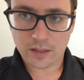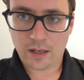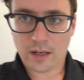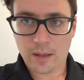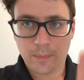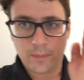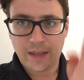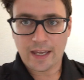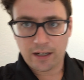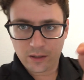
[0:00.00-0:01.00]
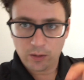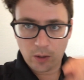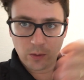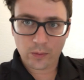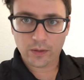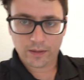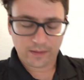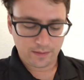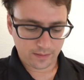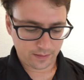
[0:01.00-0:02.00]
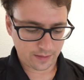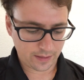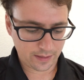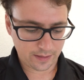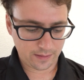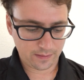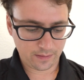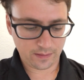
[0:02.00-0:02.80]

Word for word: um, then clone the